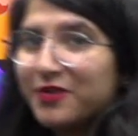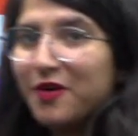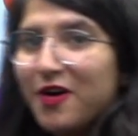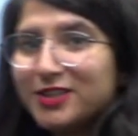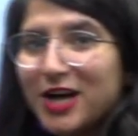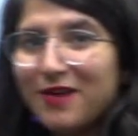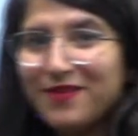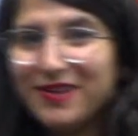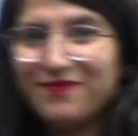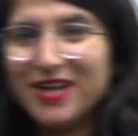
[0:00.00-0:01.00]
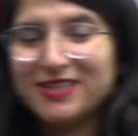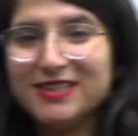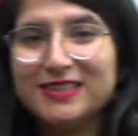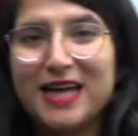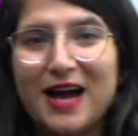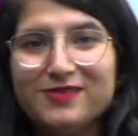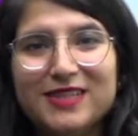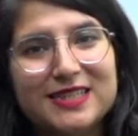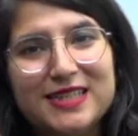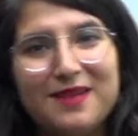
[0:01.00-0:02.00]
got how many presents? Count
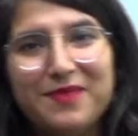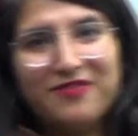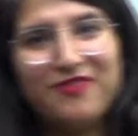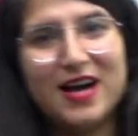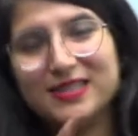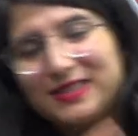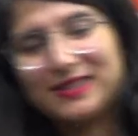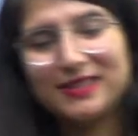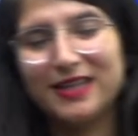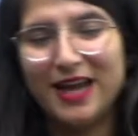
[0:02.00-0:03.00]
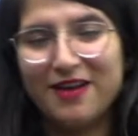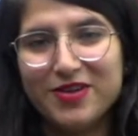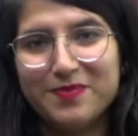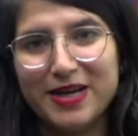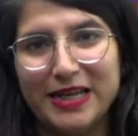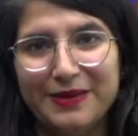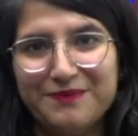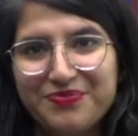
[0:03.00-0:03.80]
and tell me fast, everybody.